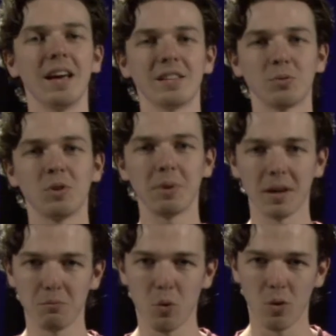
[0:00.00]
It's a wee
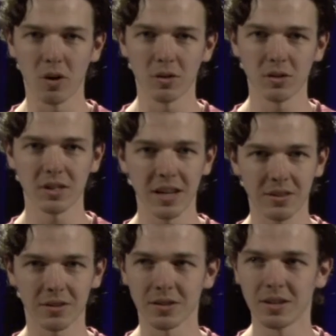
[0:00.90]
bit more
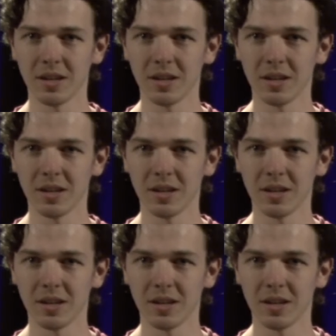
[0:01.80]
centred.